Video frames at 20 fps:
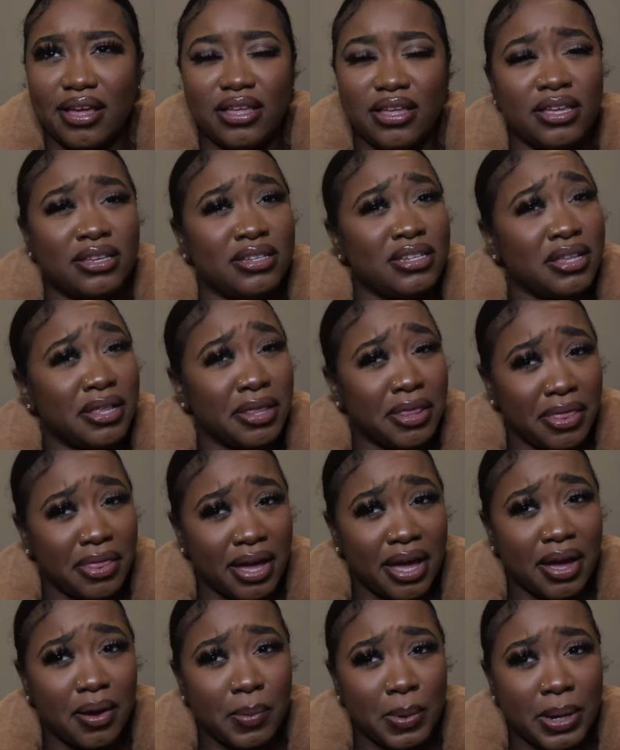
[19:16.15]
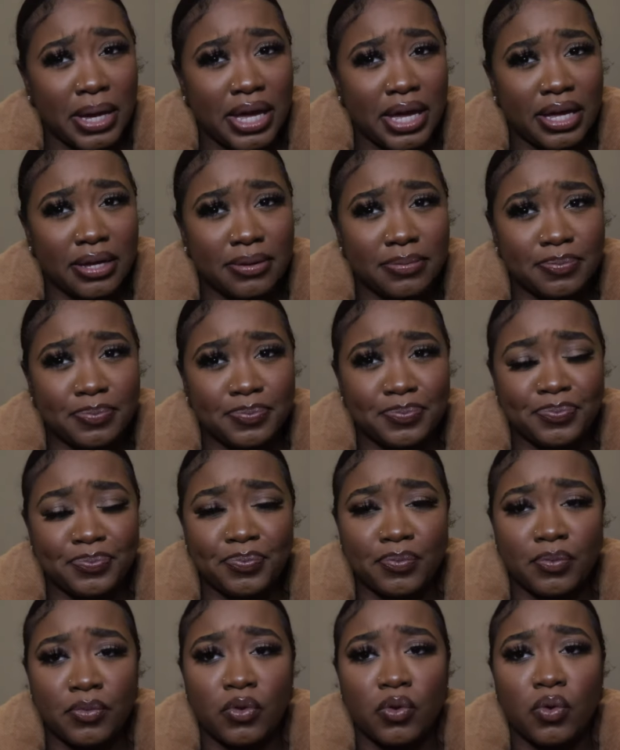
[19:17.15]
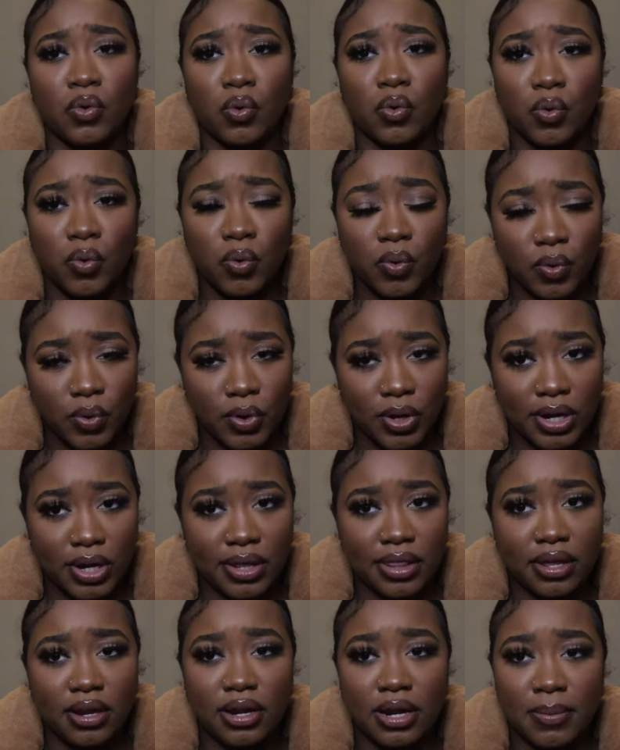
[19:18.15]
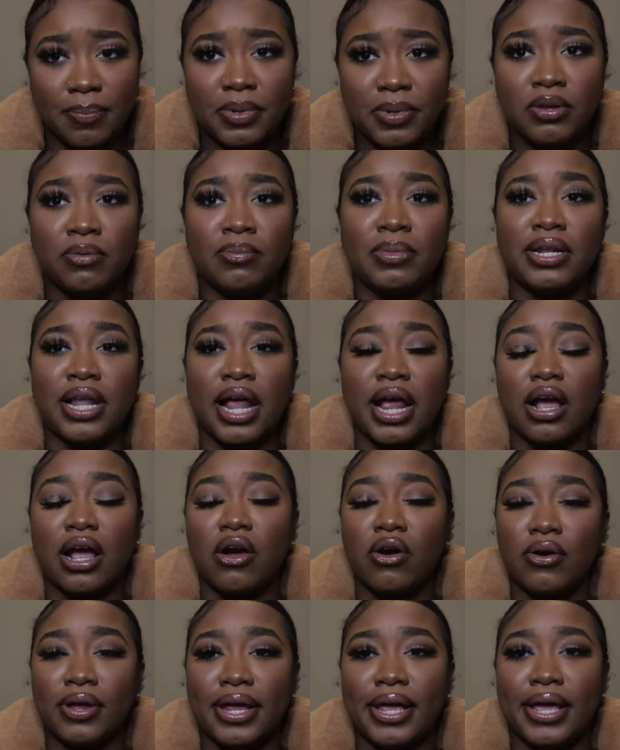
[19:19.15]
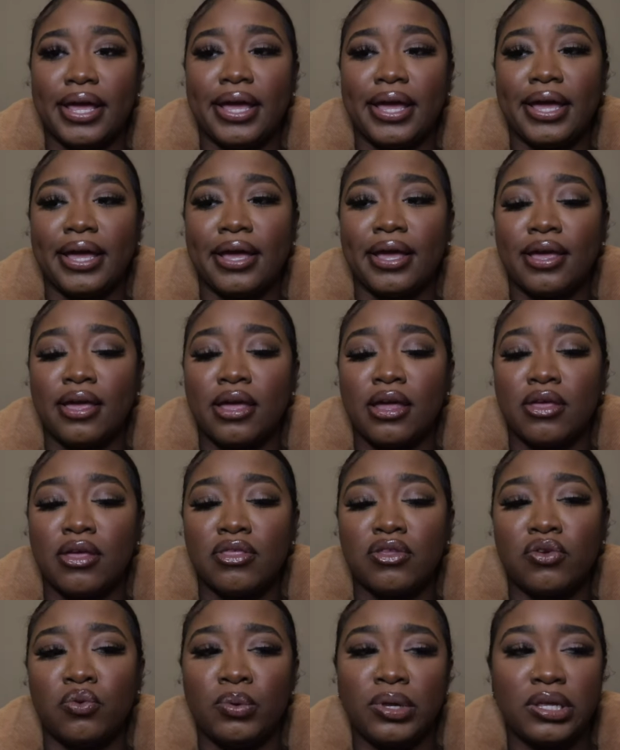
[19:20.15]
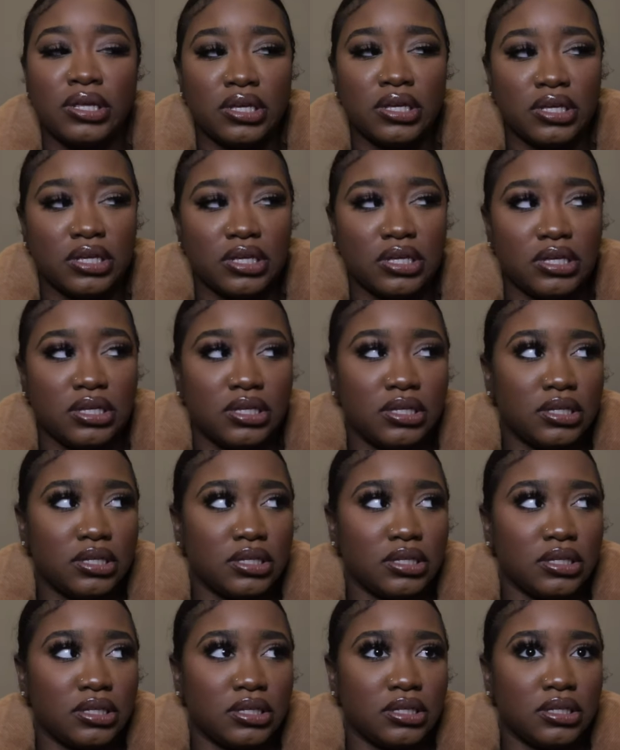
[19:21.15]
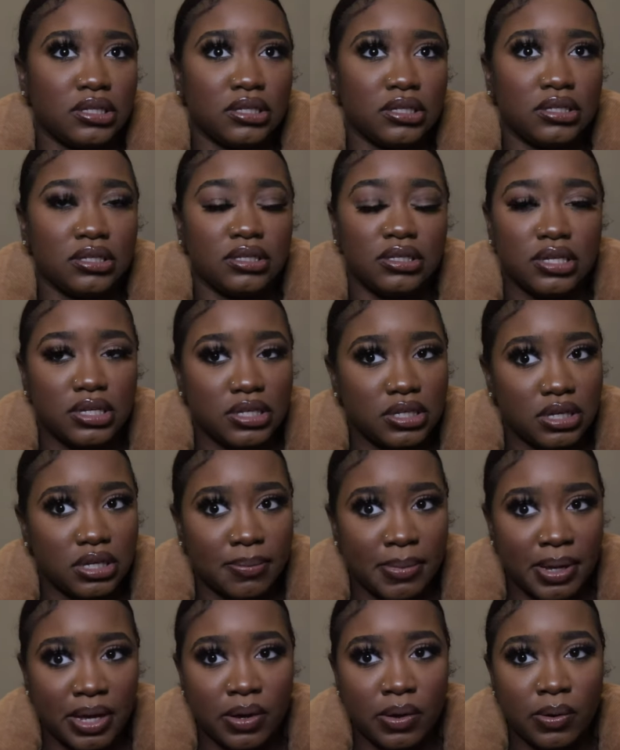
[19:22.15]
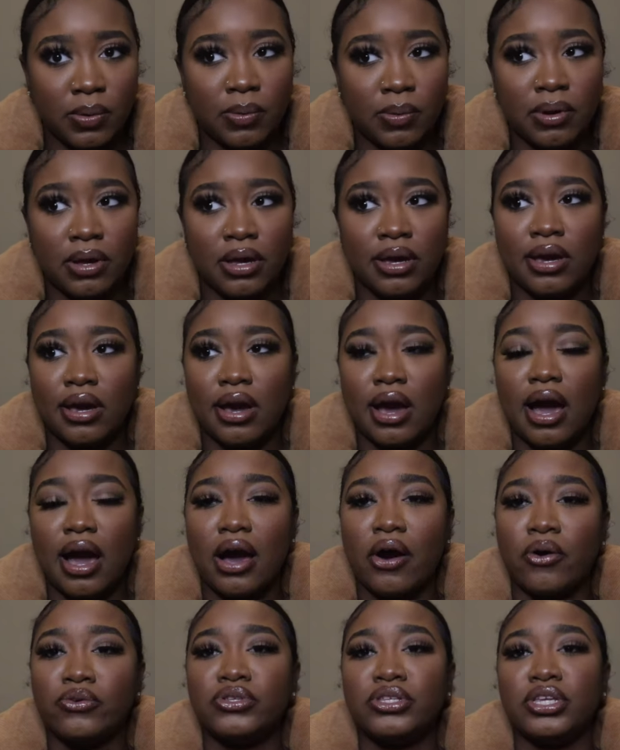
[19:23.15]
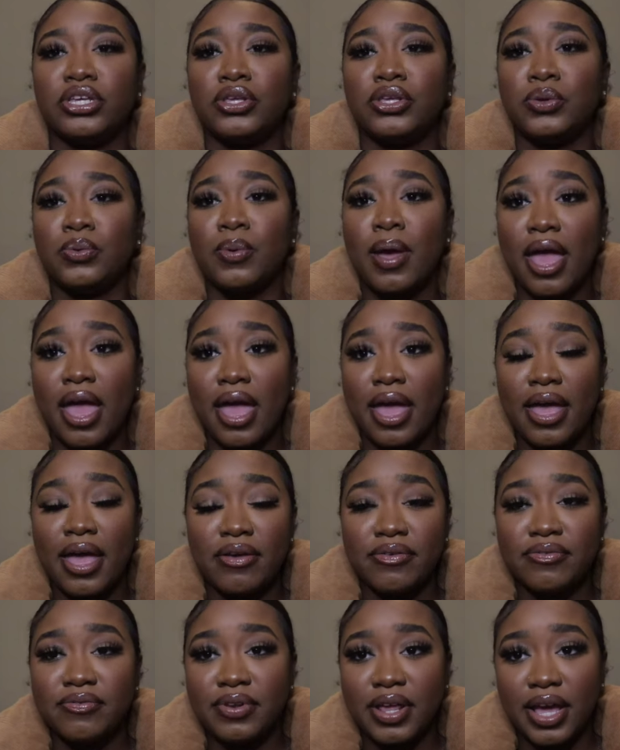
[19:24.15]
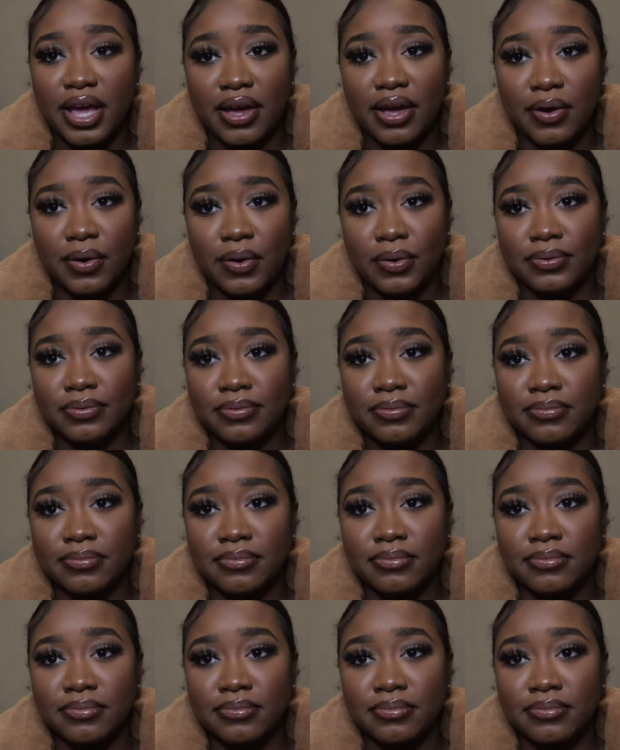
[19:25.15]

is either that way or the company be like, okay, the wig is this amount. I'll send you half now.